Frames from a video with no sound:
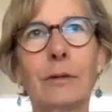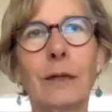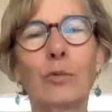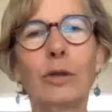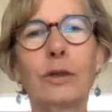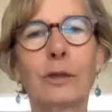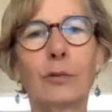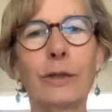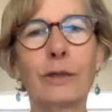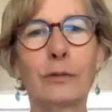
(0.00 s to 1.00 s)
the
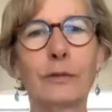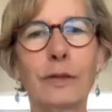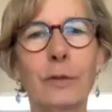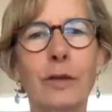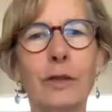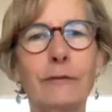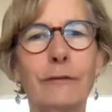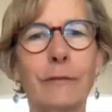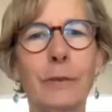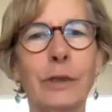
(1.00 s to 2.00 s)
rest of this
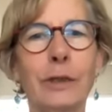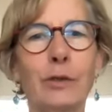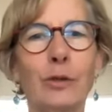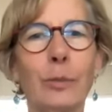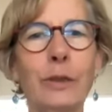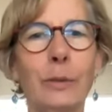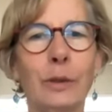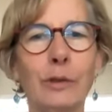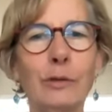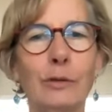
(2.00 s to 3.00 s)
life of mine going to be
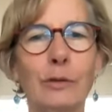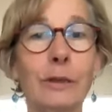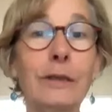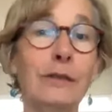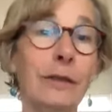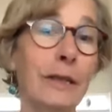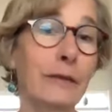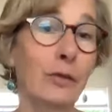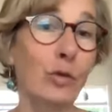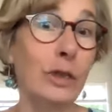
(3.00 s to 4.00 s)
about, or at least the
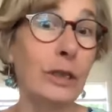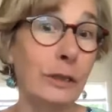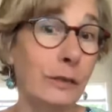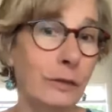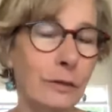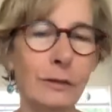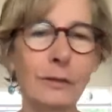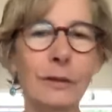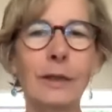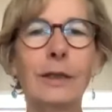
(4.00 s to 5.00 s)
next few years,
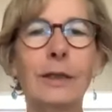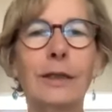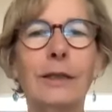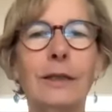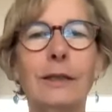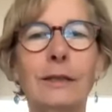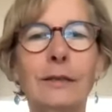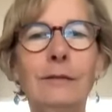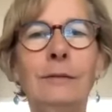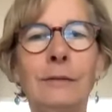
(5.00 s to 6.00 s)

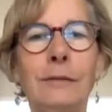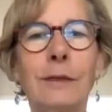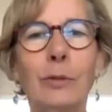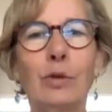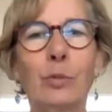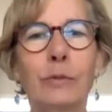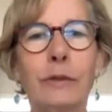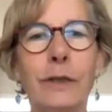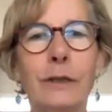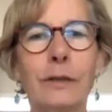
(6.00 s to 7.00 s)
and that we could
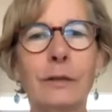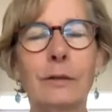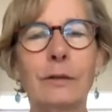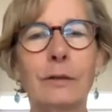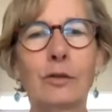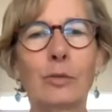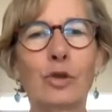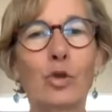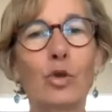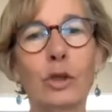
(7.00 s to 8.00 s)
provide some
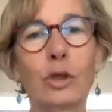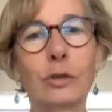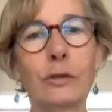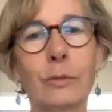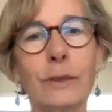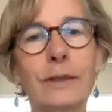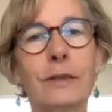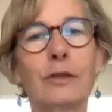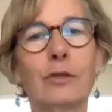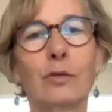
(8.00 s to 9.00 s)
circles, some
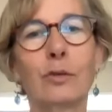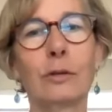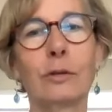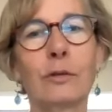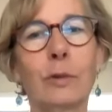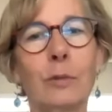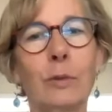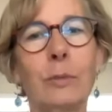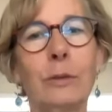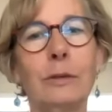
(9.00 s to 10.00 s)
listening circles where
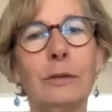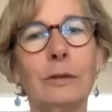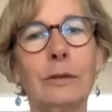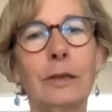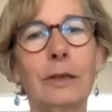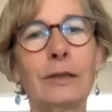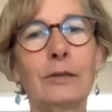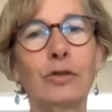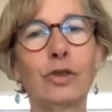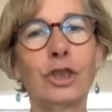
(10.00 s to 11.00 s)
women get
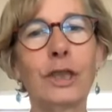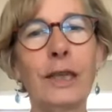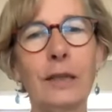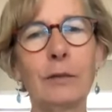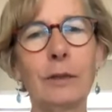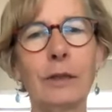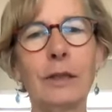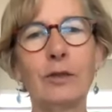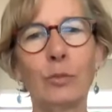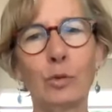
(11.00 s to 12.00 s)
to share in an
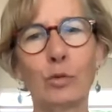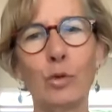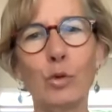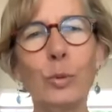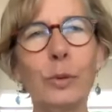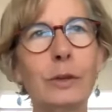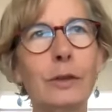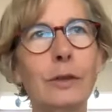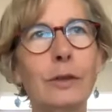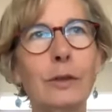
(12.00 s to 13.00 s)
intimate group
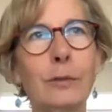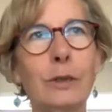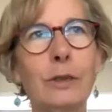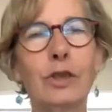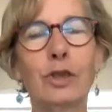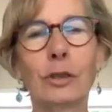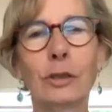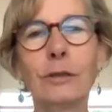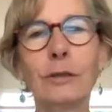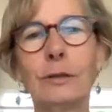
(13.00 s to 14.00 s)
with each
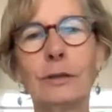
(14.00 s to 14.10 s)
other,